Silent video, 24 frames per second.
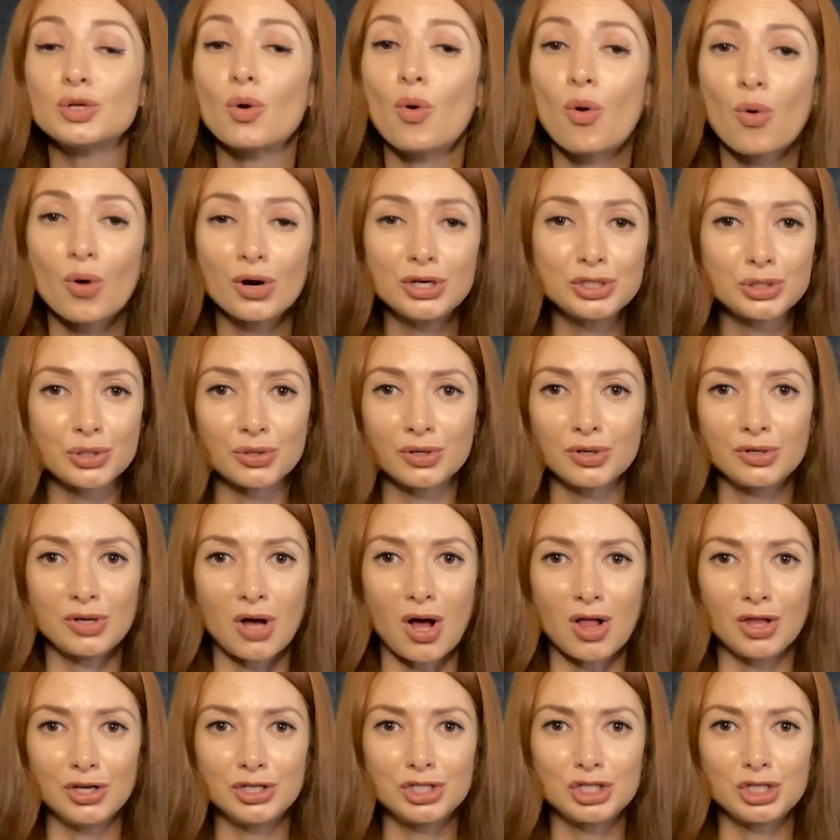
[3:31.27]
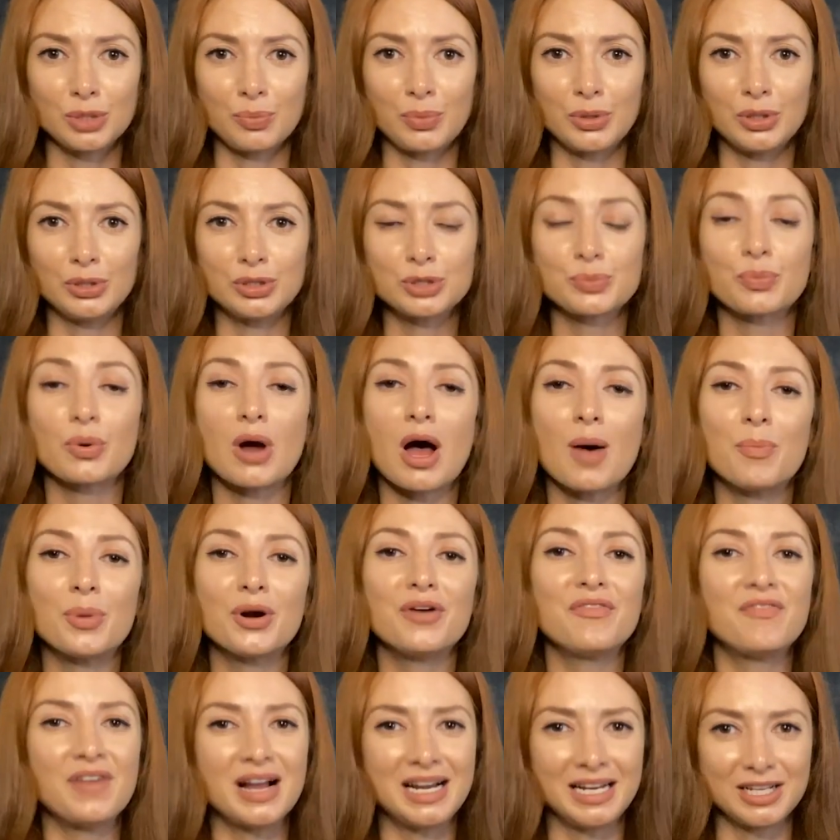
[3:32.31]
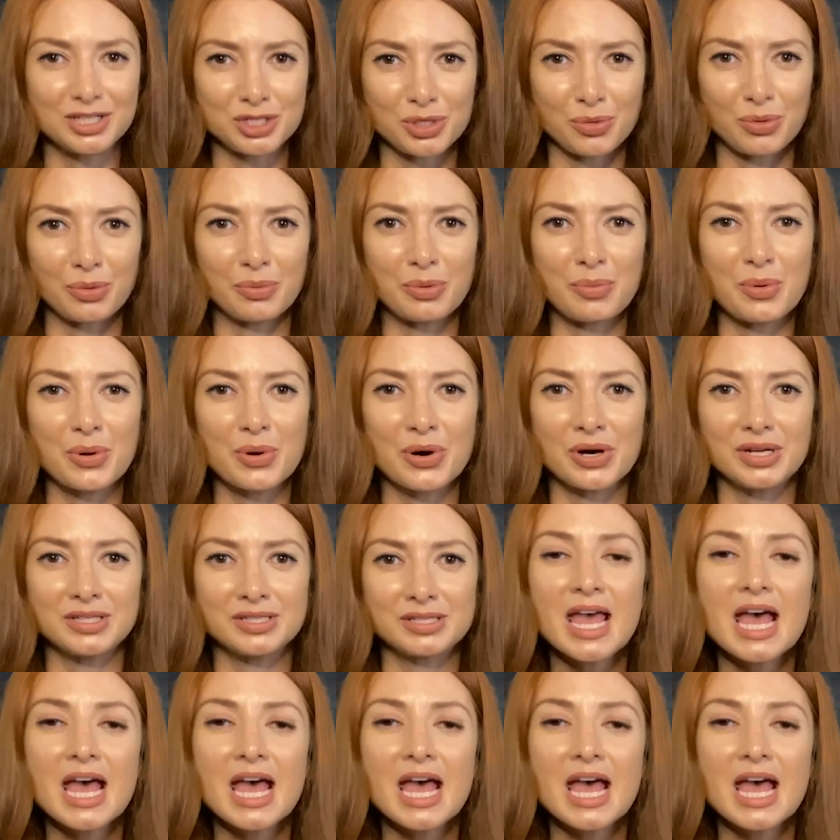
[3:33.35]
or internal knowledge to produce proper financial reports.